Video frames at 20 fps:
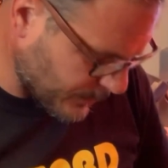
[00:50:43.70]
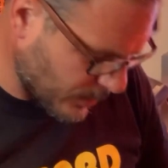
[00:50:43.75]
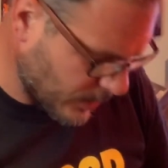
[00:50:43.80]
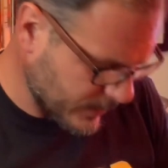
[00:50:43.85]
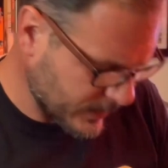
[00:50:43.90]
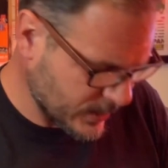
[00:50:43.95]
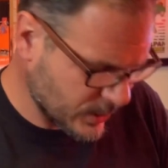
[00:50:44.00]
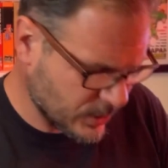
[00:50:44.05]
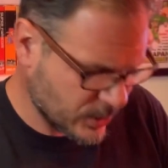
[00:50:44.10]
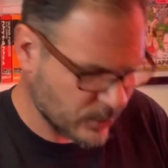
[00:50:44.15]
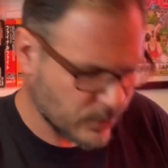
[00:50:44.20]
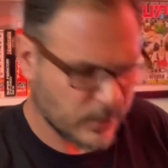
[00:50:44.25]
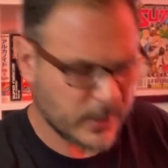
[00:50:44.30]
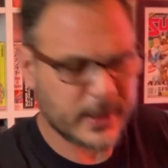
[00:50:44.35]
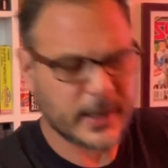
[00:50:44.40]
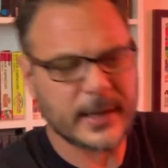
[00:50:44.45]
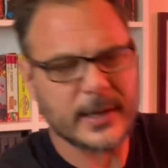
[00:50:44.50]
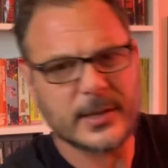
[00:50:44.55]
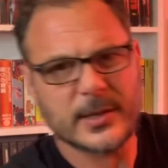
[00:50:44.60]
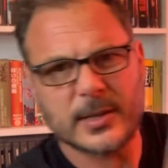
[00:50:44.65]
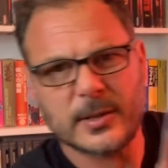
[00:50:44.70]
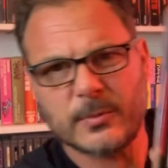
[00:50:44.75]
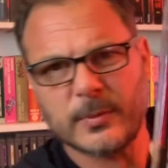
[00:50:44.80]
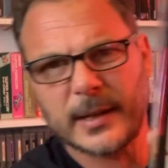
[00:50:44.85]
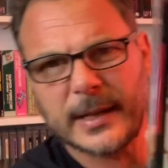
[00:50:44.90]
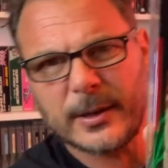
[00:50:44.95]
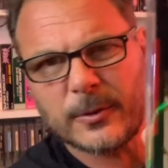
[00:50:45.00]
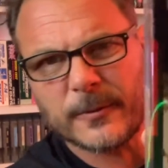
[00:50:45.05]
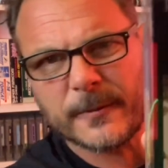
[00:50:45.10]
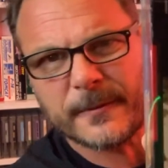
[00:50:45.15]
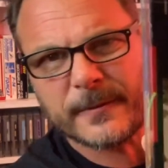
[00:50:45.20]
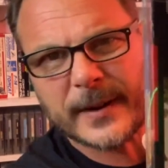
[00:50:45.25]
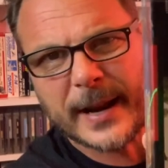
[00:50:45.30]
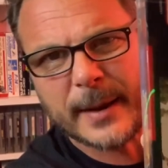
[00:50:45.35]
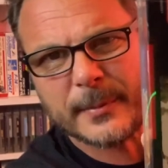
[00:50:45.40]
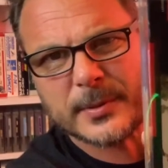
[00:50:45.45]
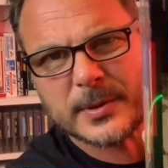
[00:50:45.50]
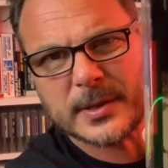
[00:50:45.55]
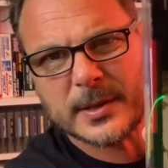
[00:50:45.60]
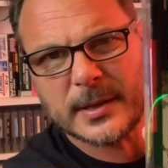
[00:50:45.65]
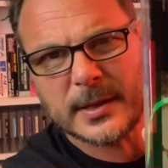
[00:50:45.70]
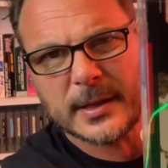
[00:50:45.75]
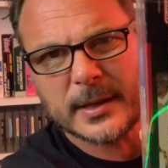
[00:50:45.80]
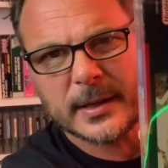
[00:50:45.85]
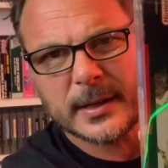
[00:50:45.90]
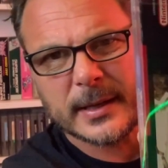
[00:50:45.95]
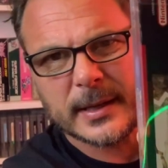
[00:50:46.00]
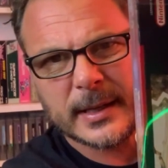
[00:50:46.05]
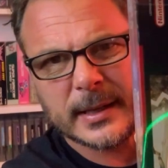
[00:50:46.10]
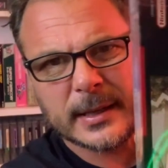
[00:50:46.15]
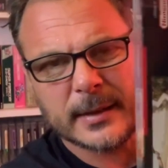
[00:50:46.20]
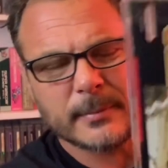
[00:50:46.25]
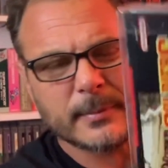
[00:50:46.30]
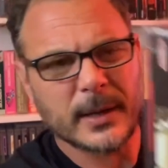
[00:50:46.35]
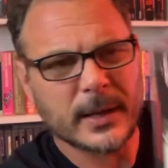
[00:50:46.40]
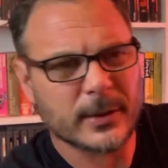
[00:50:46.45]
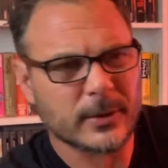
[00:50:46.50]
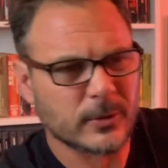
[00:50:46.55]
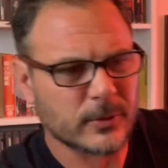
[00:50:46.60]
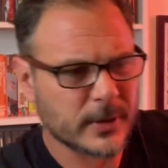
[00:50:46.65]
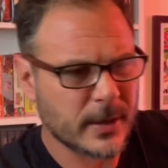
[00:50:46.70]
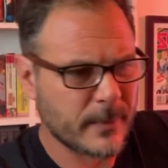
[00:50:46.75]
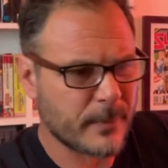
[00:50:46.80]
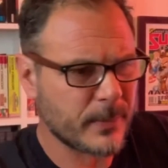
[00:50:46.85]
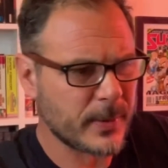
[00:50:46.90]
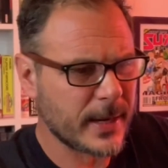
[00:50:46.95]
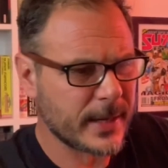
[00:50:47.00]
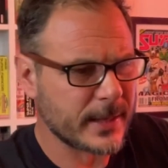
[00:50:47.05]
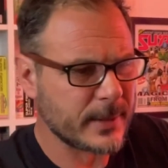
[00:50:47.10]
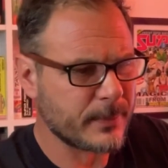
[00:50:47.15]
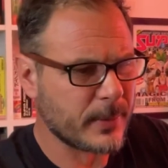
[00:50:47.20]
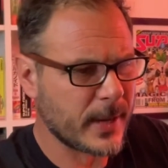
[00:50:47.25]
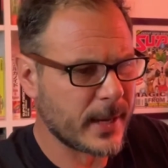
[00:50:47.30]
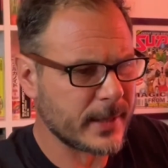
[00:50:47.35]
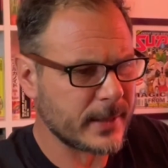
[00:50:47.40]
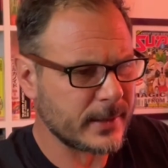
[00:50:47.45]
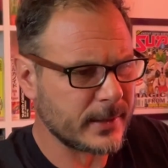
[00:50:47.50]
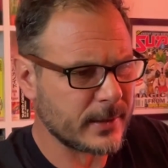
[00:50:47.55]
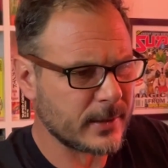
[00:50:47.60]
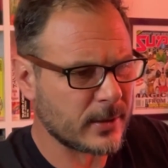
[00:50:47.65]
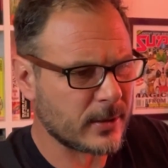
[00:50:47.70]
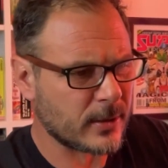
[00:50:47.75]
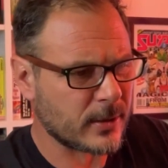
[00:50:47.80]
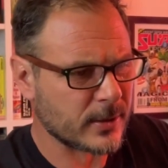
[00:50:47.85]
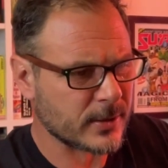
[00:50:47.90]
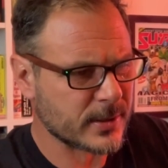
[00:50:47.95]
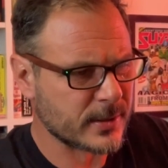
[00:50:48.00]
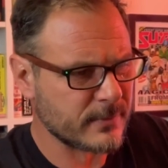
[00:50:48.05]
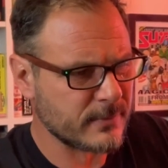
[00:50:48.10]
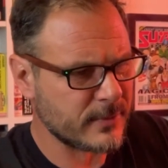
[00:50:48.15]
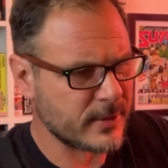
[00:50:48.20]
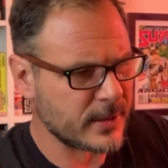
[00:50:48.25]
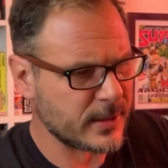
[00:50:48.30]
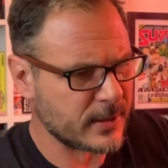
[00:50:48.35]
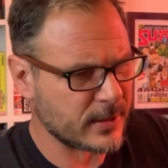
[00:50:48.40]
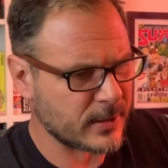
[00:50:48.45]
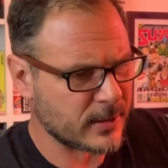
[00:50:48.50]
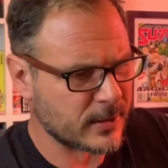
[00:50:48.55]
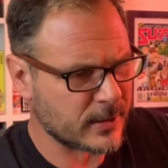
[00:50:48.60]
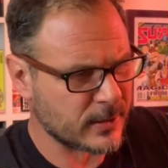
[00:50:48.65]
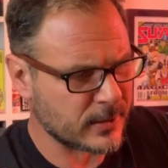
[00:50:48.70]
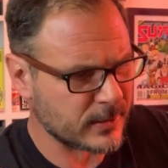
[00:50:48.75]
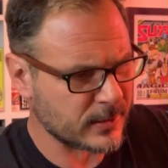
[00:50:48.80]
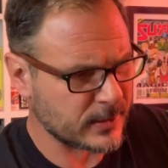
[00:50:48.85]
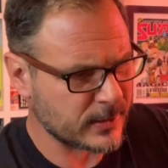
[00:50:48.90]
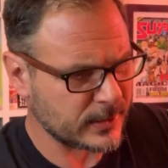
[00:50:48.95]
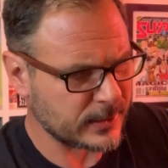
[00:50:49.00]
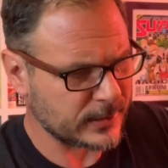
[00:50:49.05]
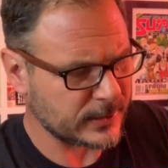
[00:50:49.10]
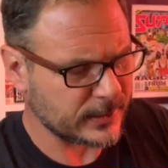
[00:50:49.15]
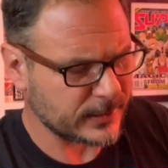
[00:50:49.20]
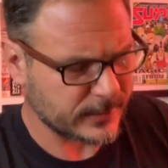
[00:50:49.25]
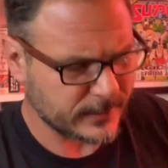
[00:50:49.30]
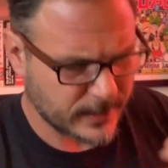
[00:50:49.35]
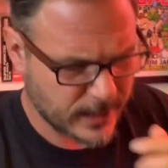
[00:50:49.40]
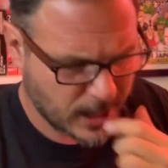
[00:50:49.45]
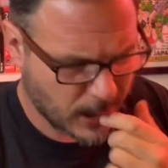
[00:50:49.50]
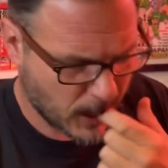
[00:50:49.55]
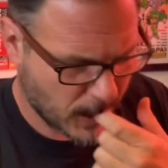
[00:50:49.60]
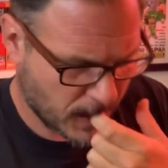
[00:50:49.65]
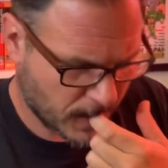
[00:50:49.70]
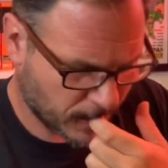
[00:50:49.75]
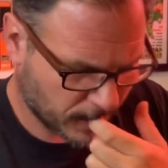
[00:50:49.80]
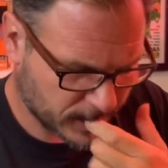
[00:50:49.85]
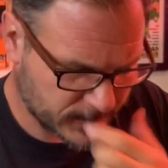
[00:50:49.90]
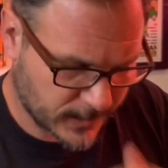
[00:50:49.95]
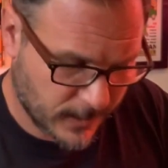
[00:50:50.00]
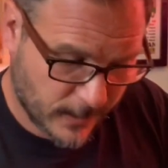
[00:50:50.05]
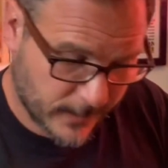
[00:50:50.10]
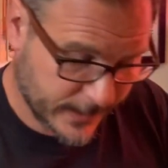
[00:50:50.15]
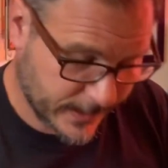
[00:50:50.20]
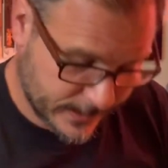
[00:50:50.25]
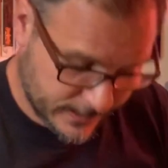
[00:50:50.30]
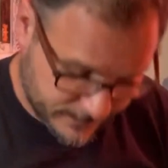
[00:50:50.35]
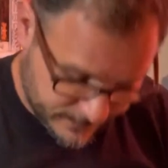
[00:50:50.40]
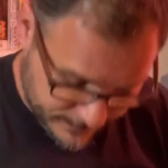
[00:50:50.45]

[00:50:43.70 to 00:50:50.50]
buy these jewel cases with the little flaps in the middle. They're a bloody pain in the arse. They really are. I can't get the